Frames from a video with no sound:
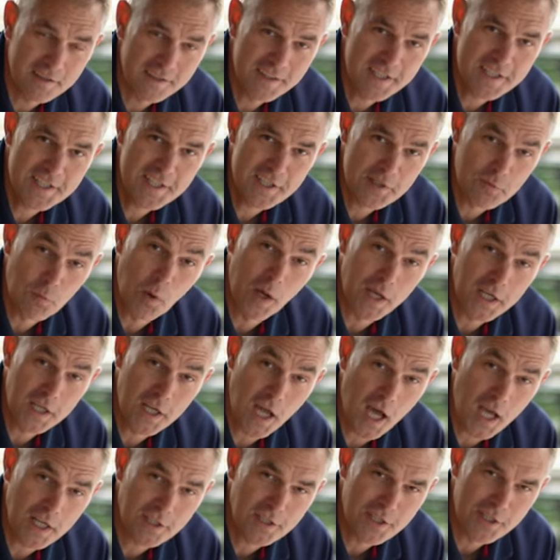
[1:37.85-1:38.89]
This is what
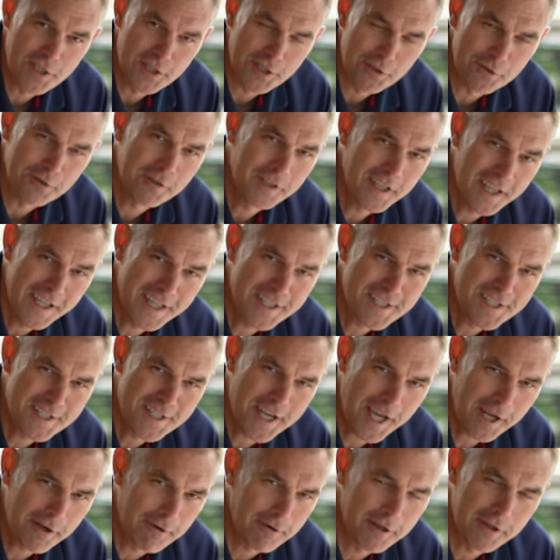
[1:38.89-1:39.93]
not to do. It's
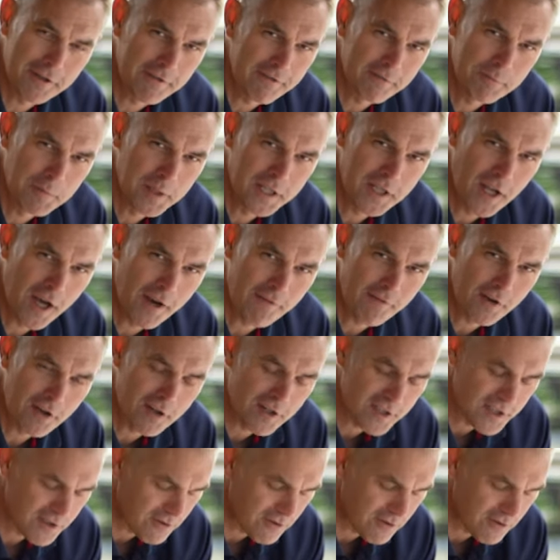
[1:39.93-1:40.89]
decorative, but not very